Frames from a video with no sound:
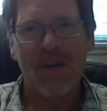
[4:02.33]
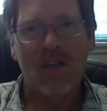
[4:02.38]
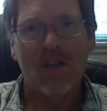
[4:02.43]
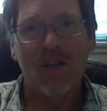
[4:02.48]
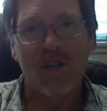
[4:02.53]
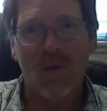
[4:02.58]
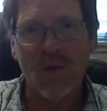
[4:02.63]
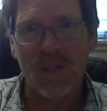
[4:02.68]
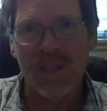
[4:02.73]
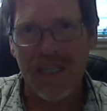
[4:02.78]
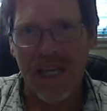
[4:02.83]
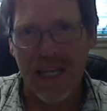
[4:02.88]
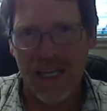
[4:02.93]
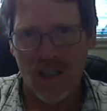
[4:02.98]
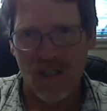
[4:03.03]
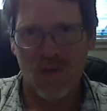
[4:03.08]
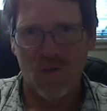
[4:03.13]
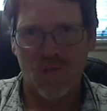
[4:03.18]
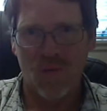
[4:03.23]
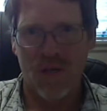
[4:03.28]
Notice that
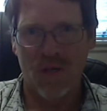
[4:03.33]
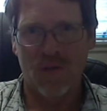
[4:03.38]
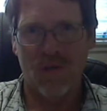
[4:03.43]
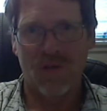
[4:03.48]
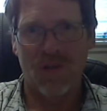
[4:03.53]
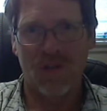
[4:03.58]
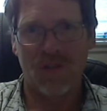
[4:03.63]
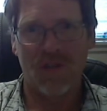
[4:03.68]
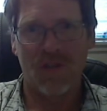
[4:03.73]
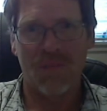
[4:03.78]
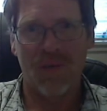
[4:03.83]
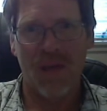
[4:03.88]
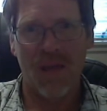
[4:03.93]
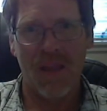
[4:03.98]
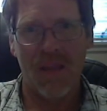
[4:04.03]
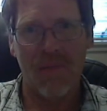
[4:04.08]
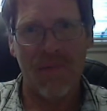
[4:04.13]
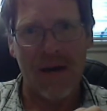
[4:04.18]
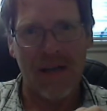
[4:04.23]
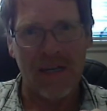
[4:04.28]
as you read through the Sermon on
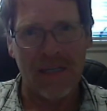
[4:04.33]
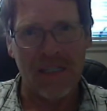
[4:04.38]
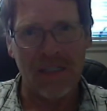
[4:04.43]
the Mount.